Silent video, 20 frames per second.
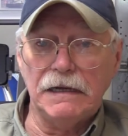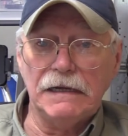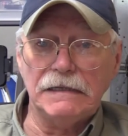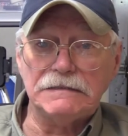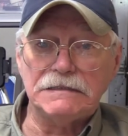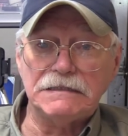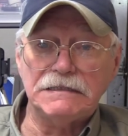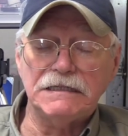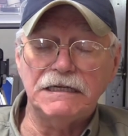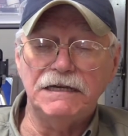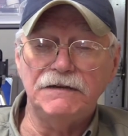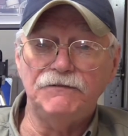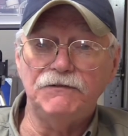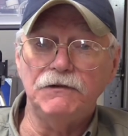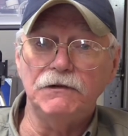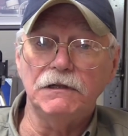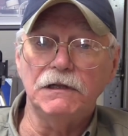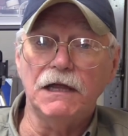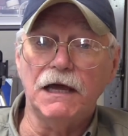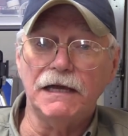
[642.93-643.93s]
See if
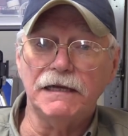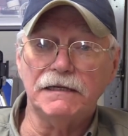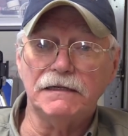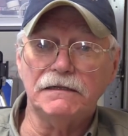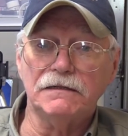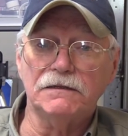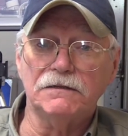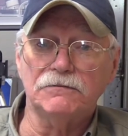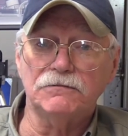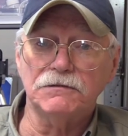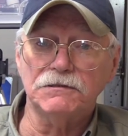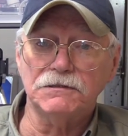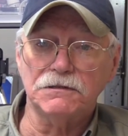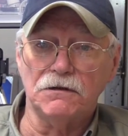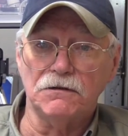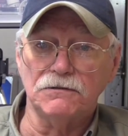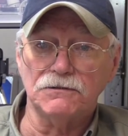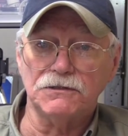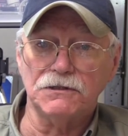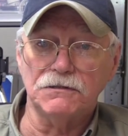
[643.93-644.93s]
you like the
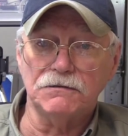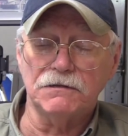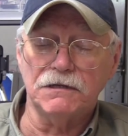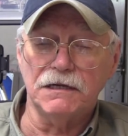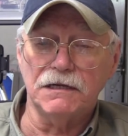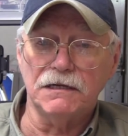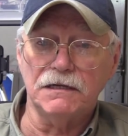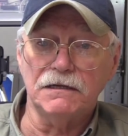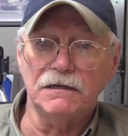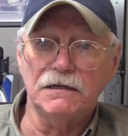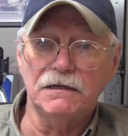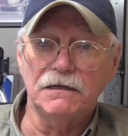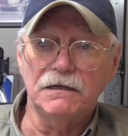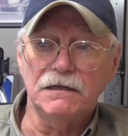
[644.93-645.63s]
results you get.